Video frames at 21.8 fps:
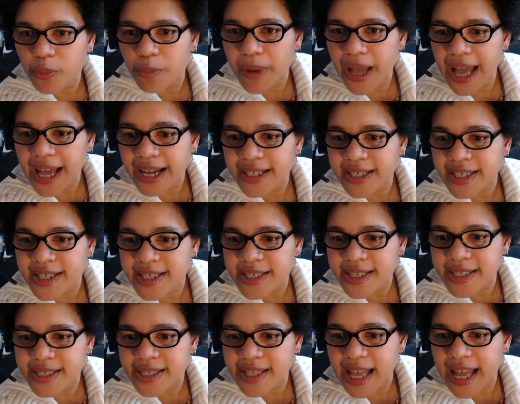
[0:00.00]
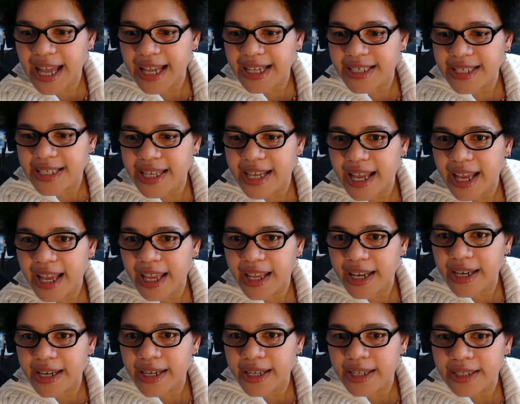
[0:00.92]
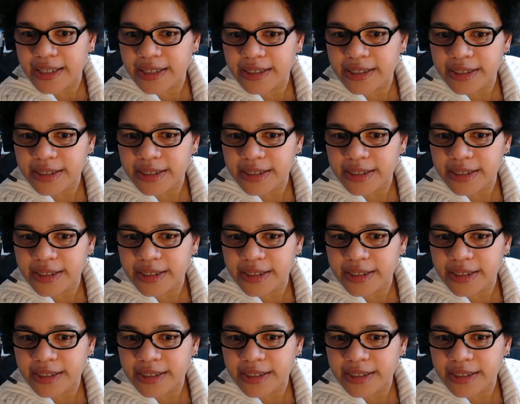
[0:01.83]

go back to slide 10.